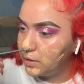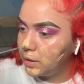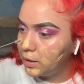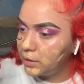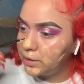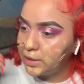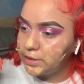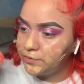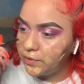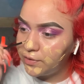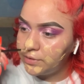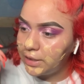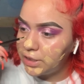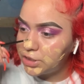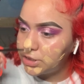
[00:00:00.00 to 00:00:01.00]
This
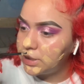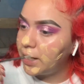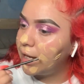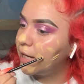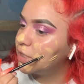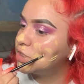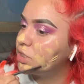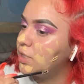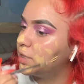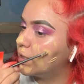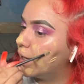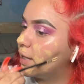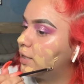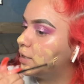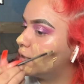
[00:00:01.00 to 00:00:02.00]
foundation, I actually
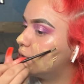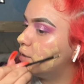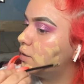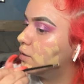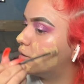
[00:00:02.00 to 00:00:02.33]
like it.